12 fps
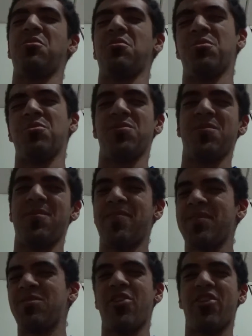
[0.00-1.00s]
you
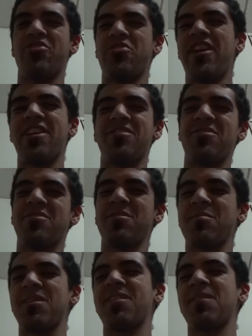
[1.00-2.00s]
crush your hand or
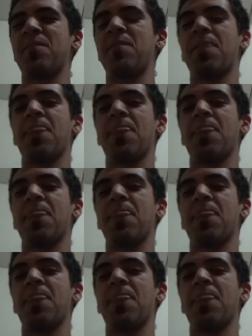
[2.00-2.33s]
something,